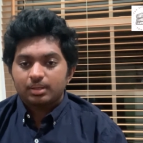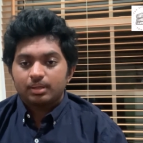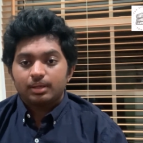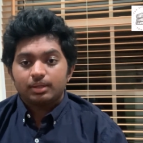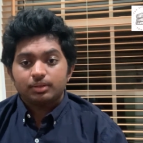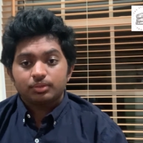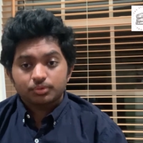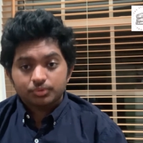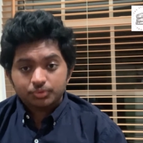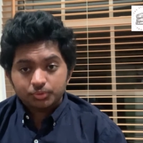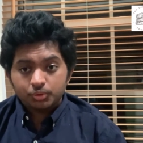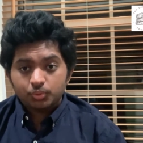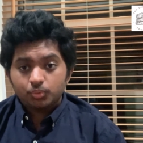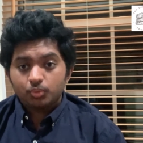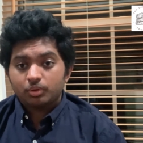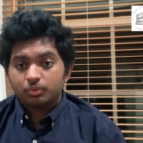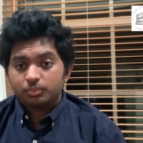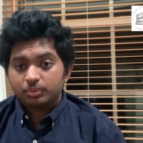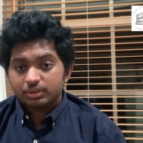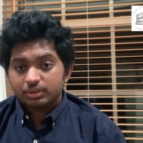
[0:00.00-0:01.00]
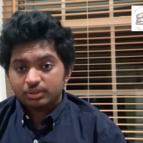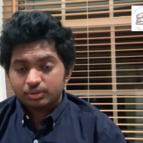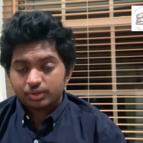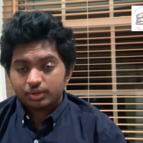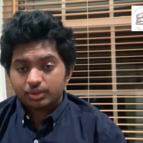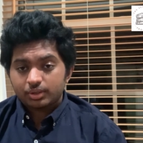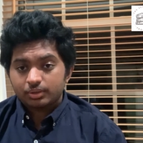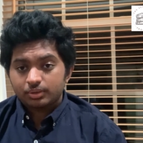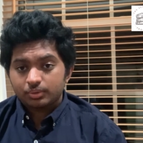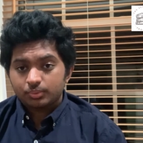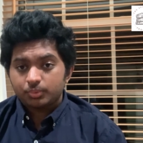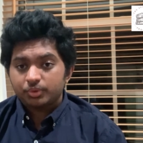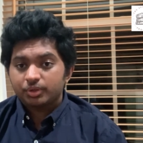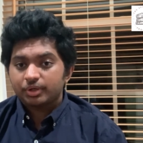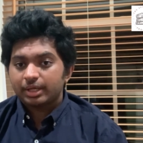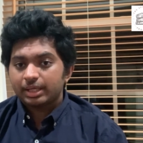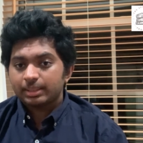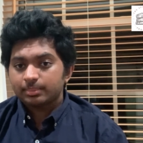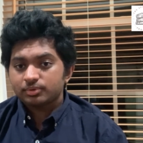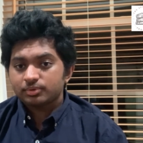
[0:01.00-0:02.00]
And through what we learn, we are
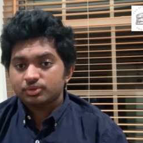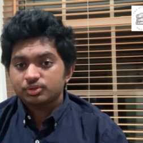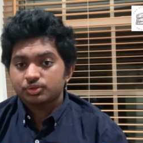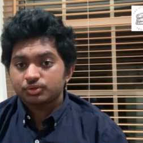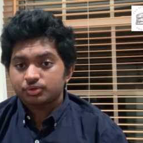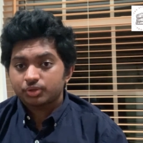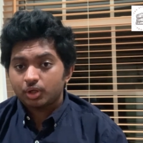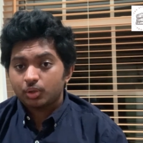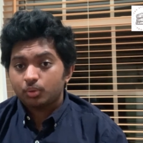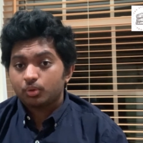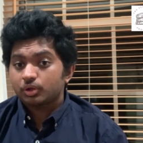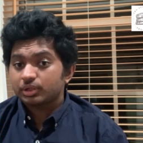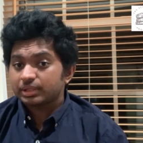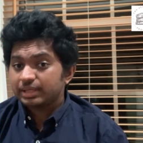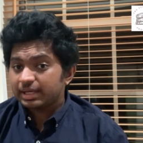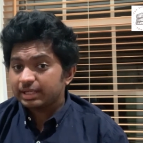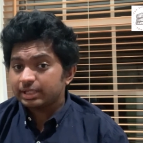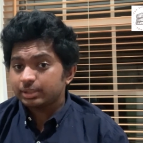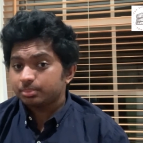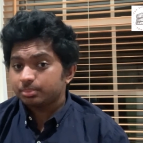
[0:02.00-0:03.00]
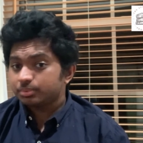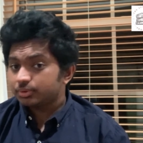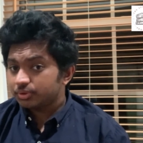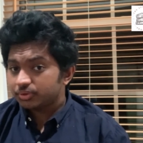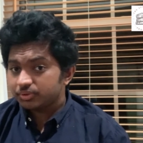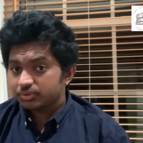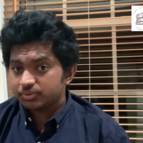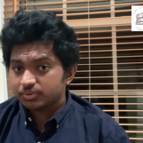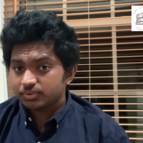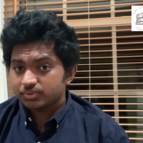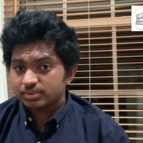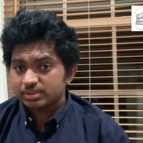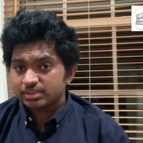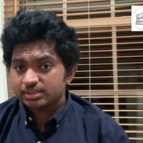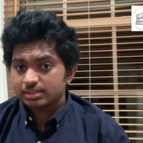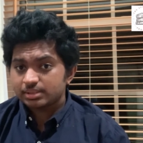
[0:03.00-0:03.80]
able to grow organic produce